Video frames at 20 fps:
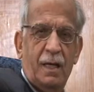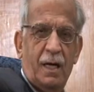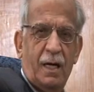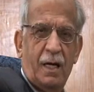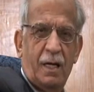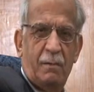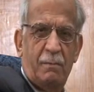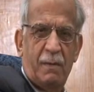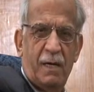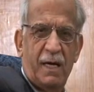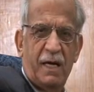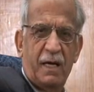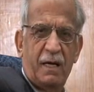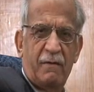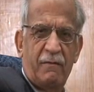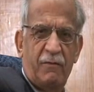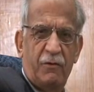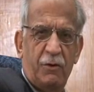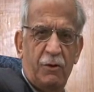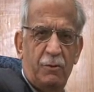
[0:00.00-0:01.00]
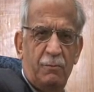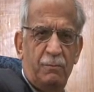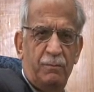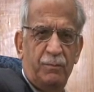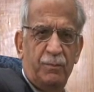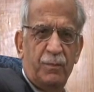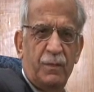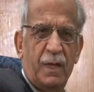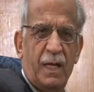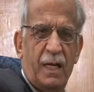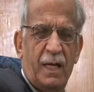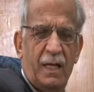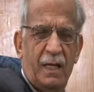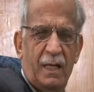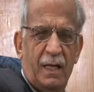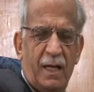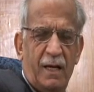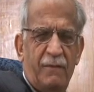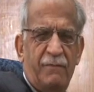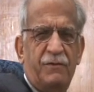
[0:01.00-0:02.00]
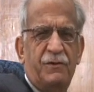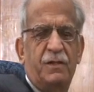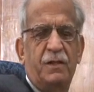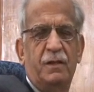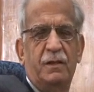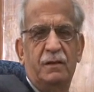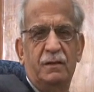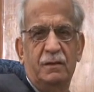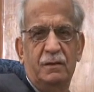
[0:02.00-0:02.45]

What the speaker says: Aramaic form and left